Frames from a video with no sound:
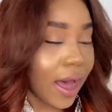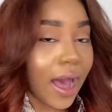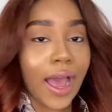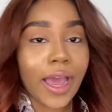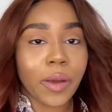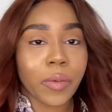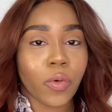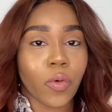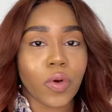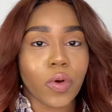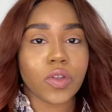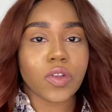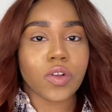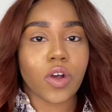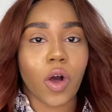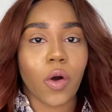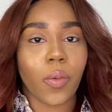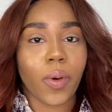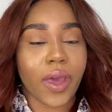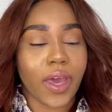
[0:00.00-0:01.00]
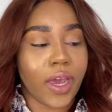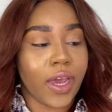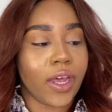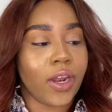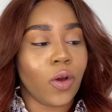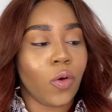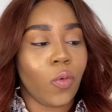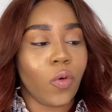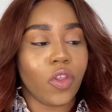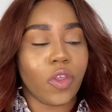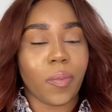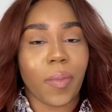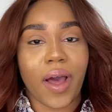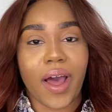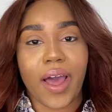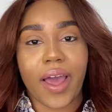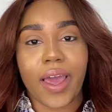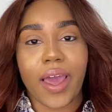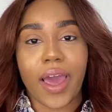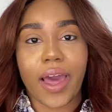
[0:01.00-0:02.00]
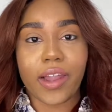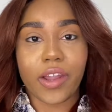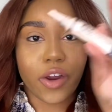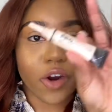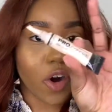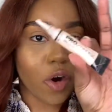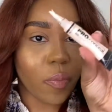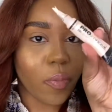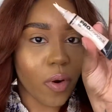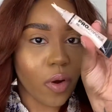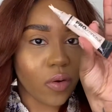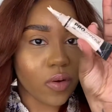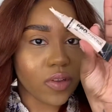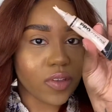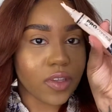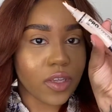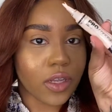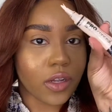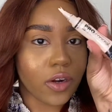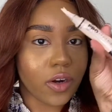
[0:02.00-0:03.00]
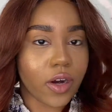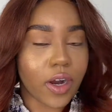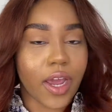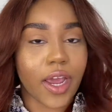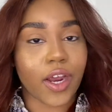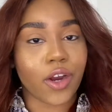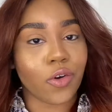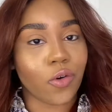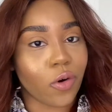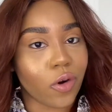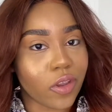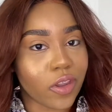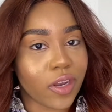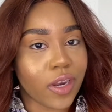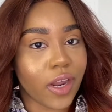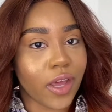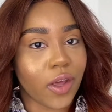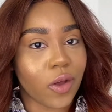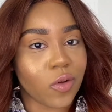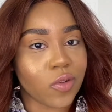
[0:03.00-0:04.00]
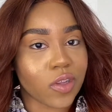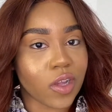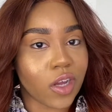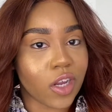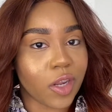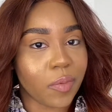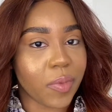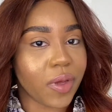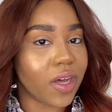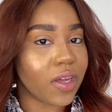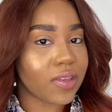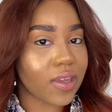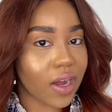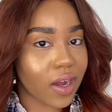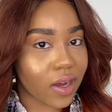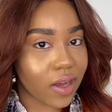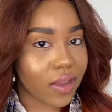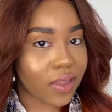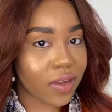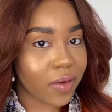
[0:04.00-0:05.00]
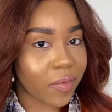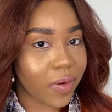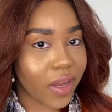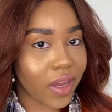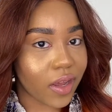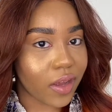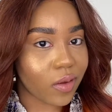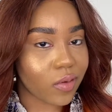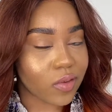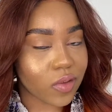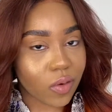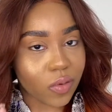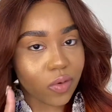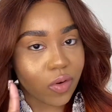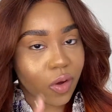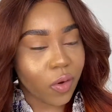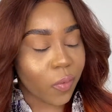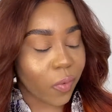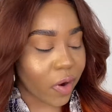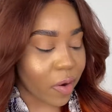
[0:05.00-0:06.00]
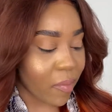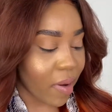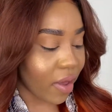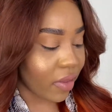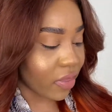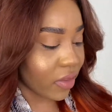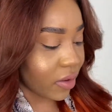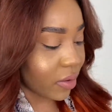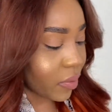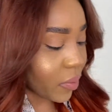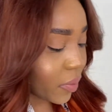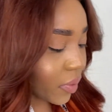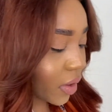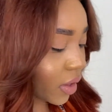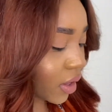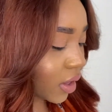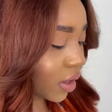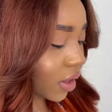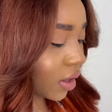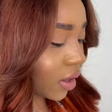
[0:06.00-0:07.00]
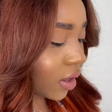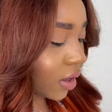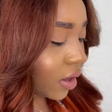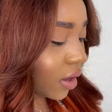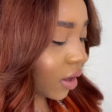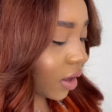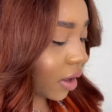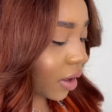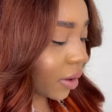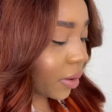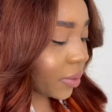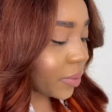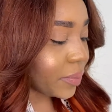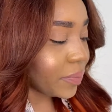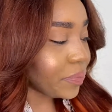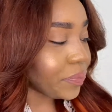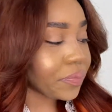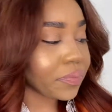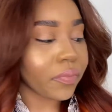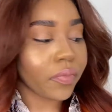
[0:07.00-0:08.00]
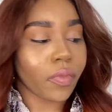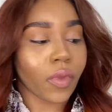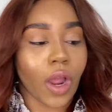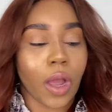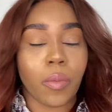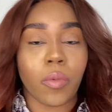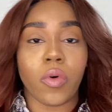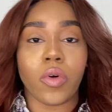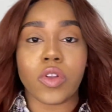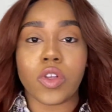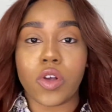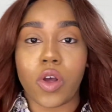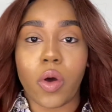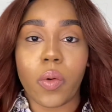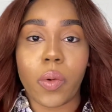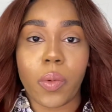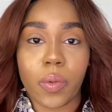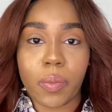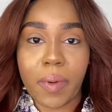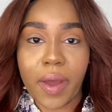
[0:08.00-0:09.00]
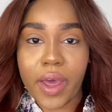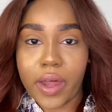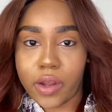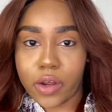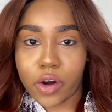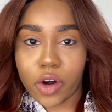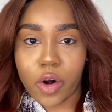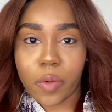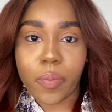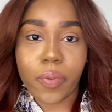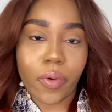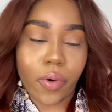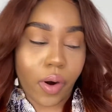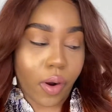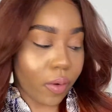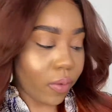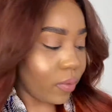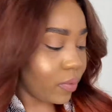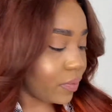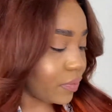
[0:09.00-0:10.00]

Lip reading: I am going to go in with my LA Girl Pro Concealer. Ignore the nails, honey, because I cut them down, so don't worry about them. I'm going to go in with my LA Girl Pro,